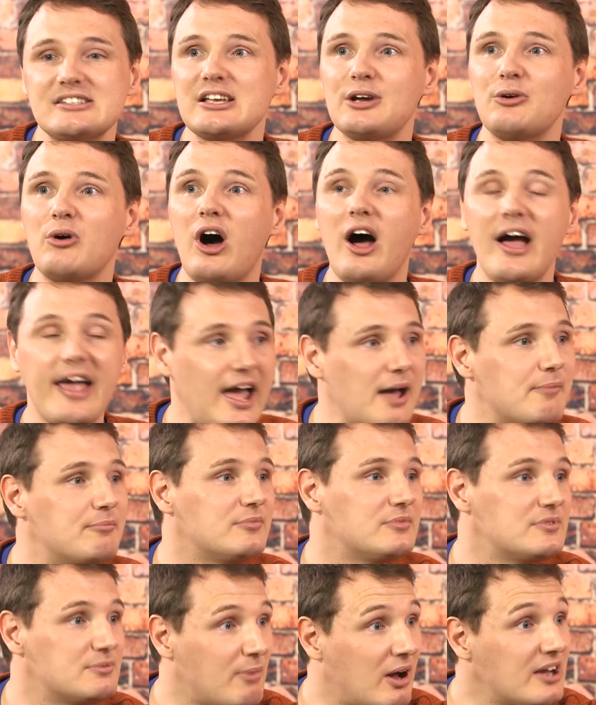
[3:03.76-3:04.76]
So I
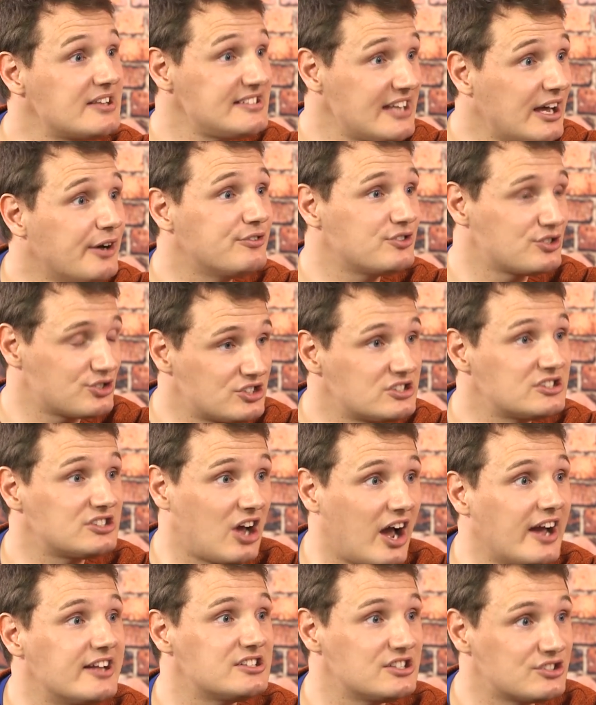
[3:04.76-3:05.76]
am myself
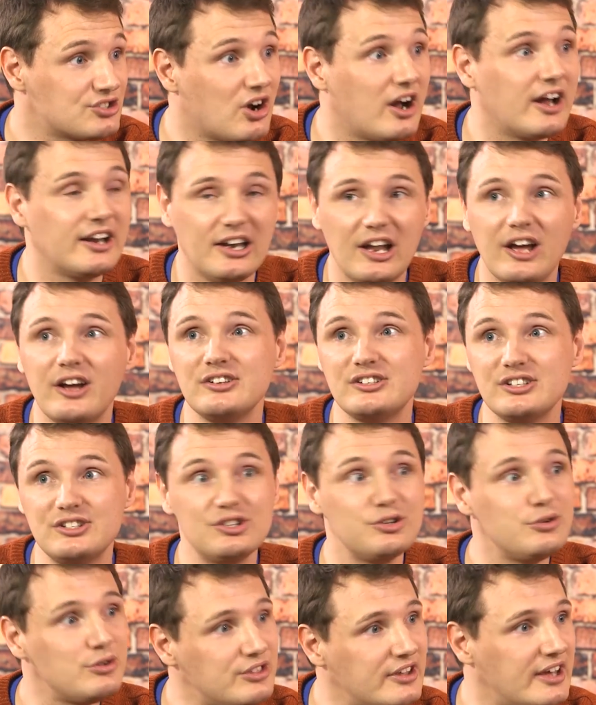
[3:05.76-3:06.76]
starting to try and learn to
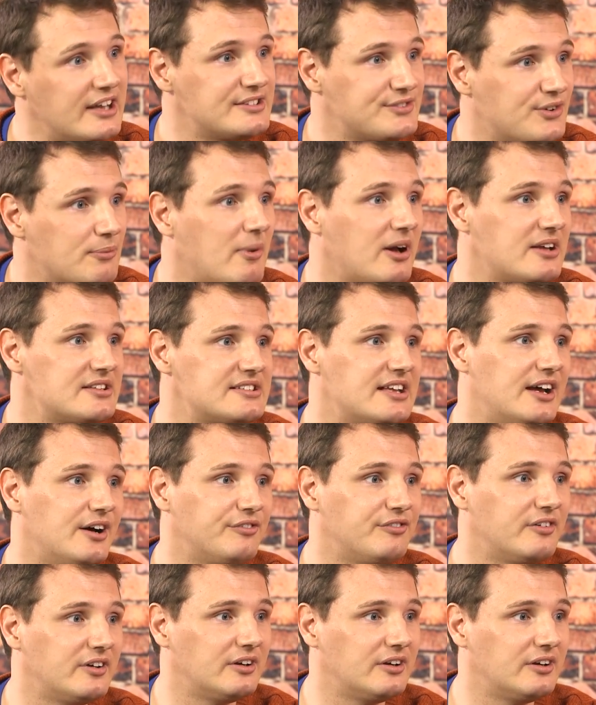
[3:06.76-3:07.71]
do things for myself.